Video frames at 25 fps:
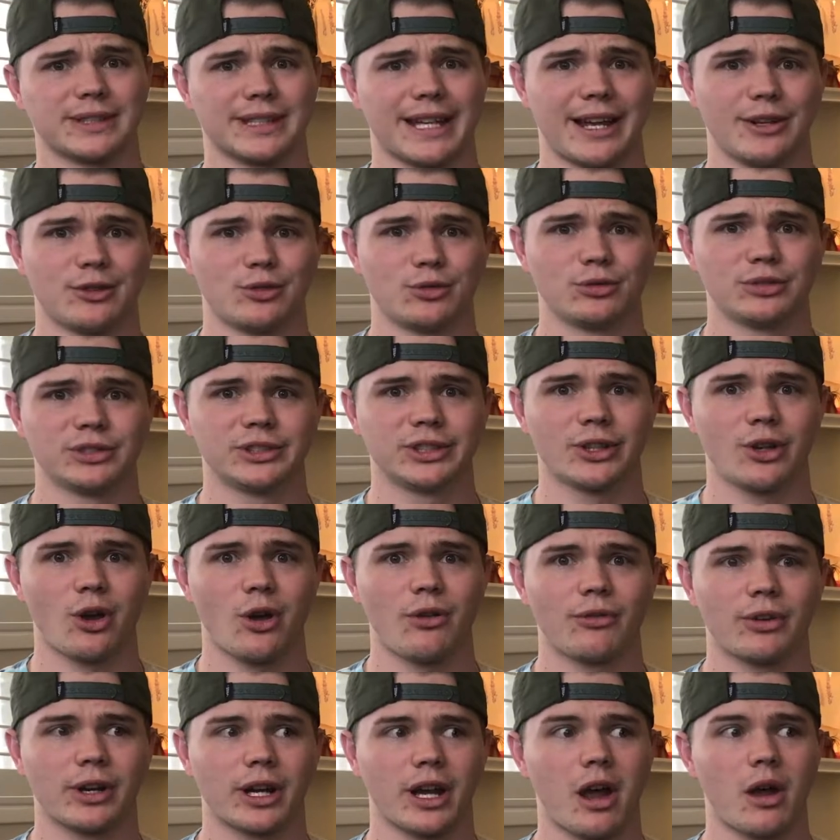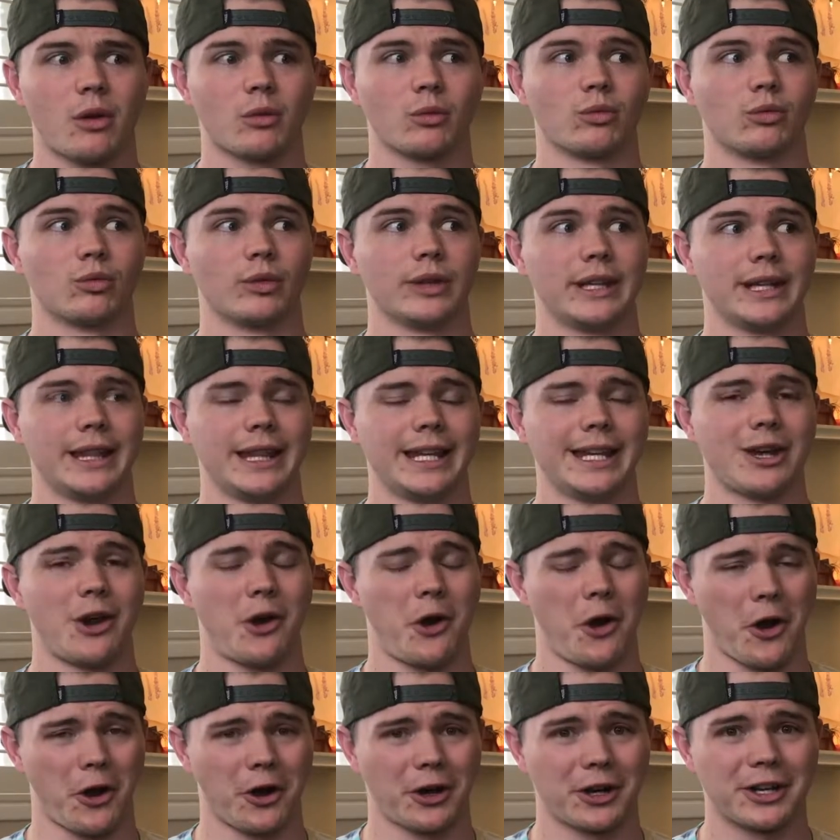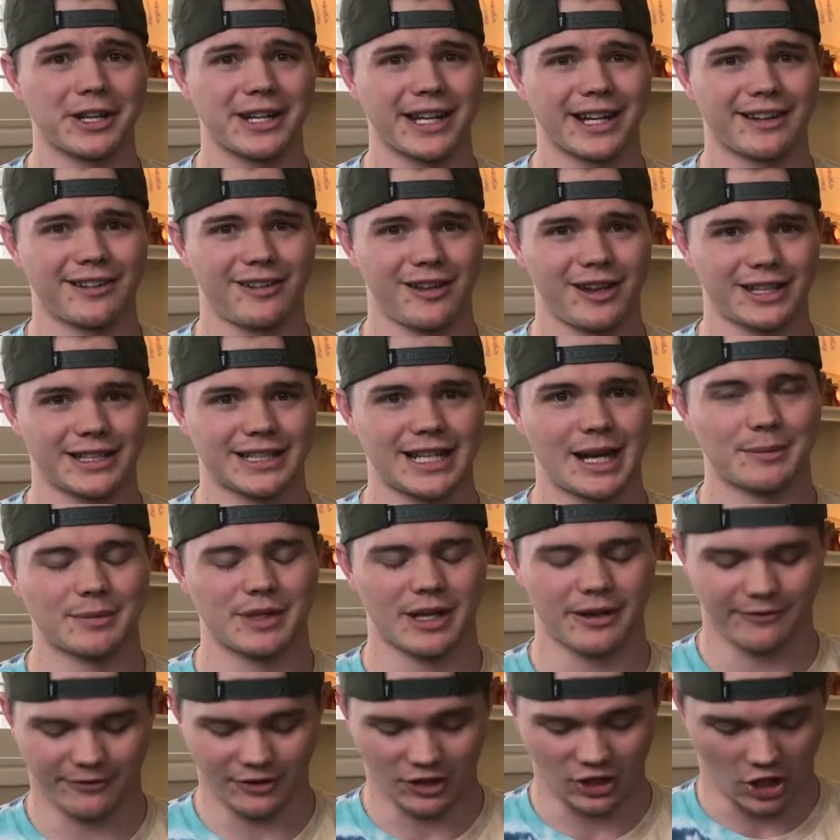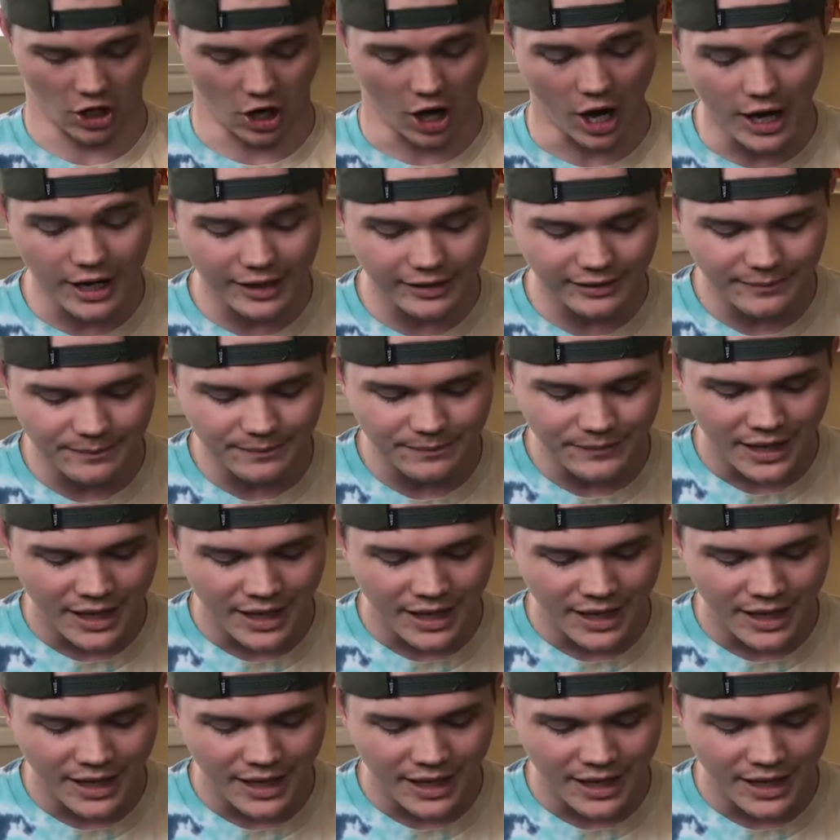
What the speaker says: schedule took over, it got really hard and a lot of times I forgot.